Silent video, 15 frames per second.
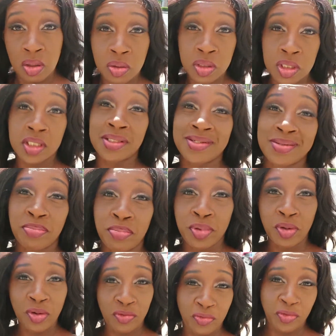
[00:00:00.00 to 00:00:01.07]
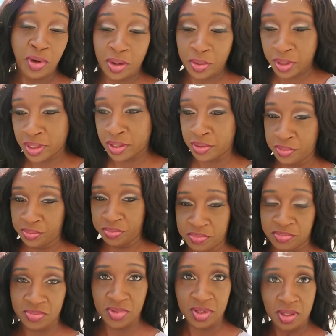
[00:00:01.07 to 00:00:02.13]
Ooh, it's beautiful out here.
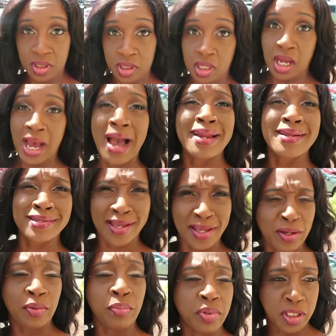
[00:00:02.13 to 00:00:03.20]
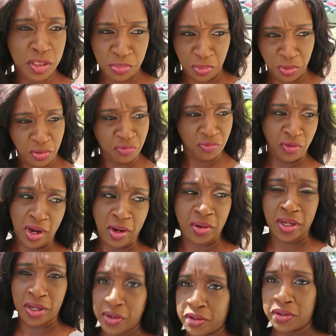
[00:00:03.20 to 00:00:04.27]
Hot as hell, but it's beautiful out
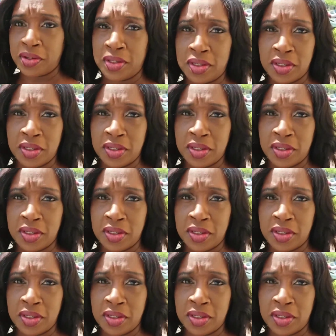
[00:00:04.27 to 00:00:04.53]
here.